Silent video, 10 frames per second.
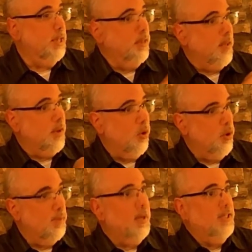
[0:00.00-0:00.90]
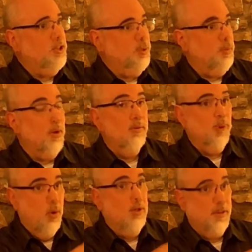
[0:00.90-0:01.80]
the holy place, in the
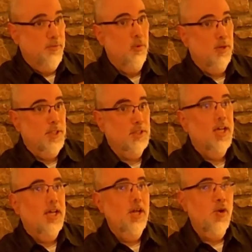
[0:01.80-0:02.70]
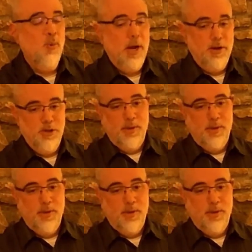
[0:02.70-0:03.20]
Holy of Holies, where you